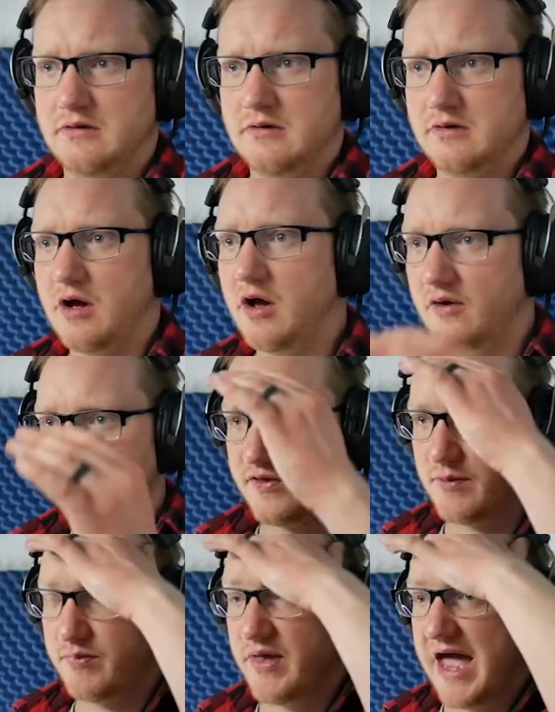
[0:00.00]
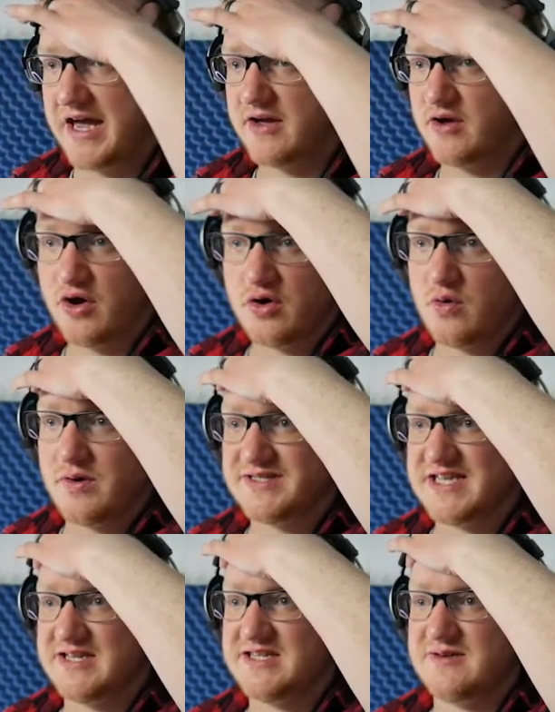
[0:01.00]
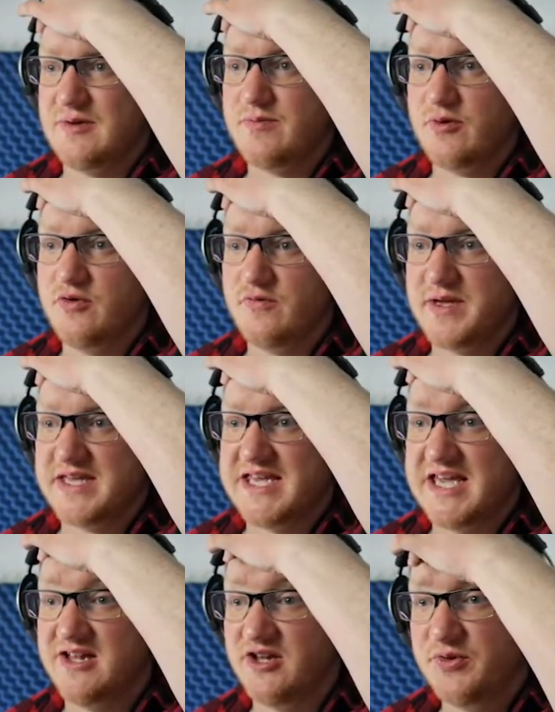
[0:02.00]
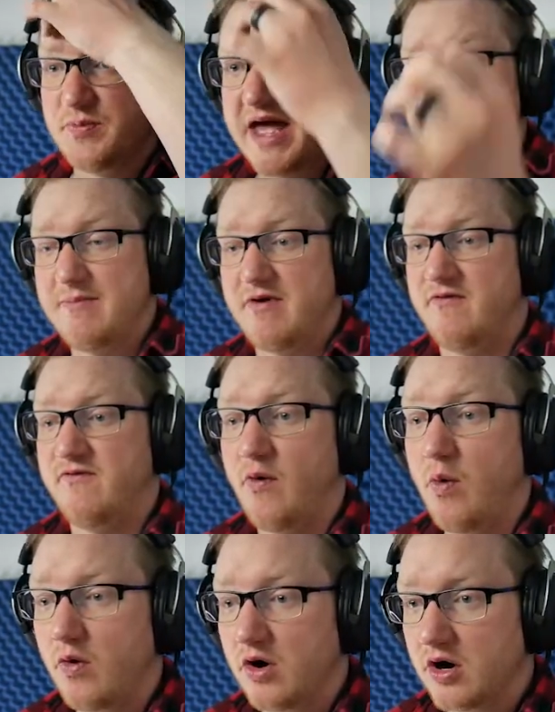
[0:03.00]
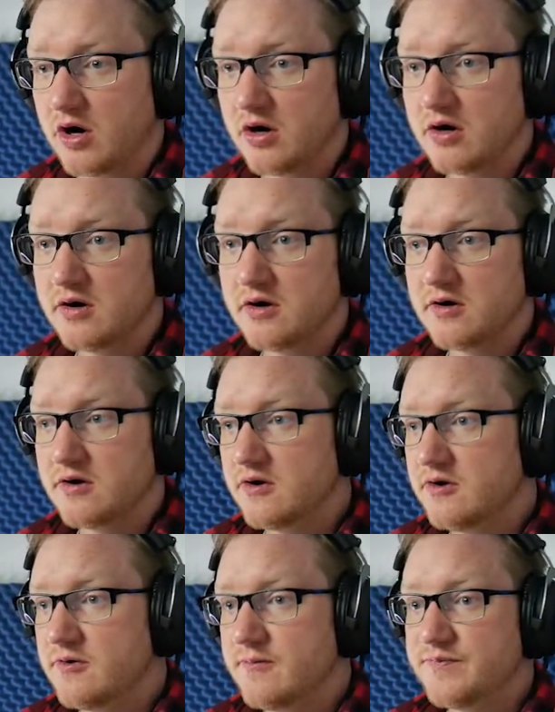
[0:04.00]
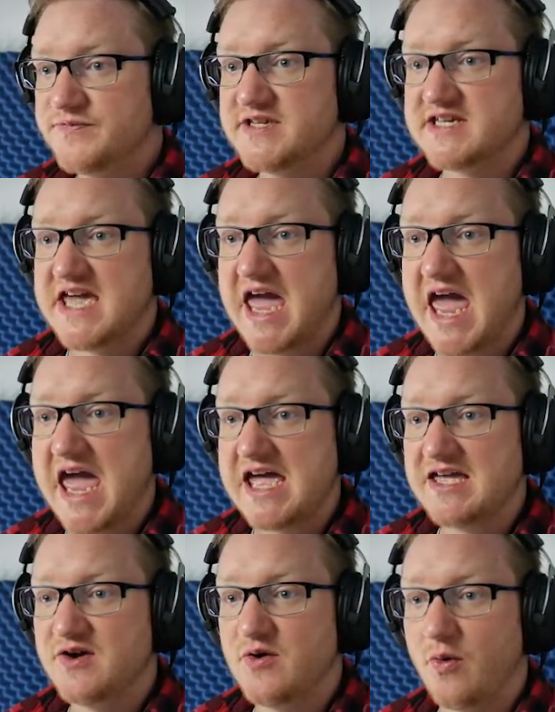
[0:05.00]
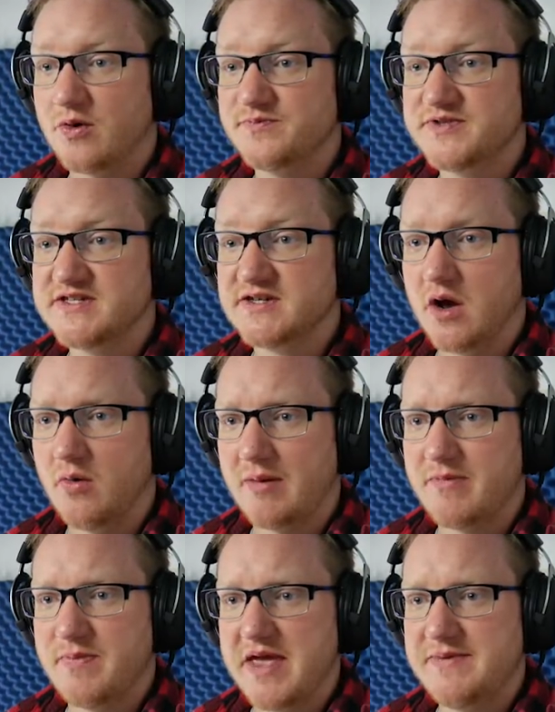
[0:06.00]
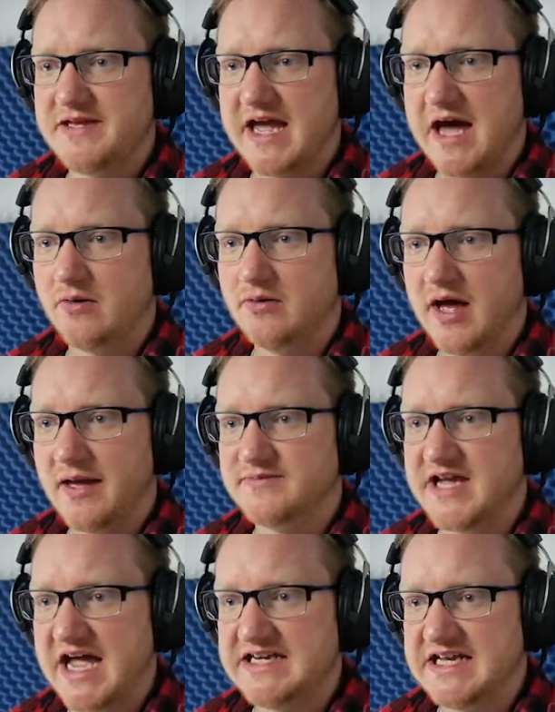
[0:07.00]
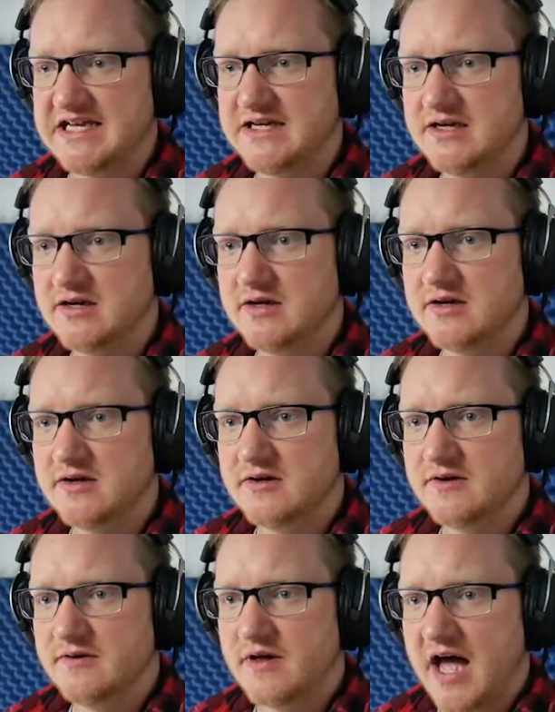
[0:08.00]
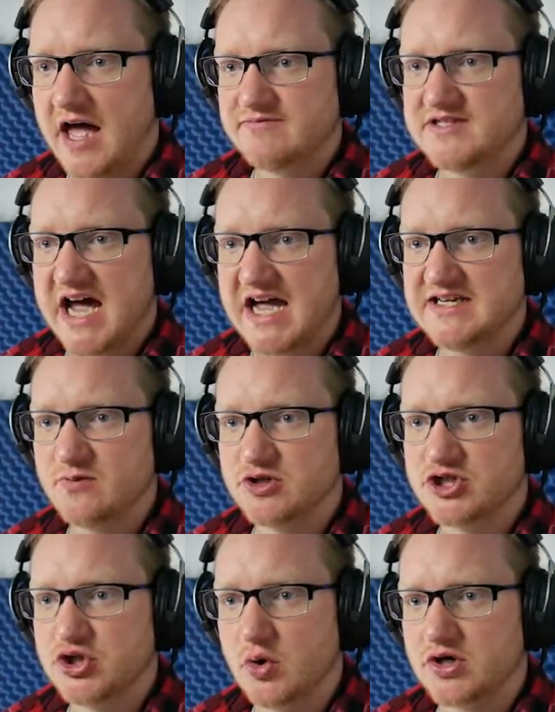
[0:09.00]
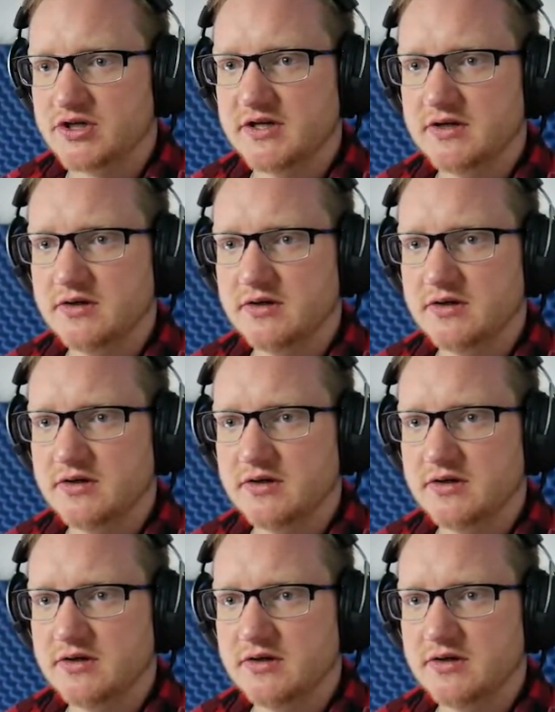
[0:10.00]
Oh, or the black goo. Is that people who've been killed by it before? Decaying corpses? Oh, I'm a baby now. I'm tiny. I'm tiny. We're short.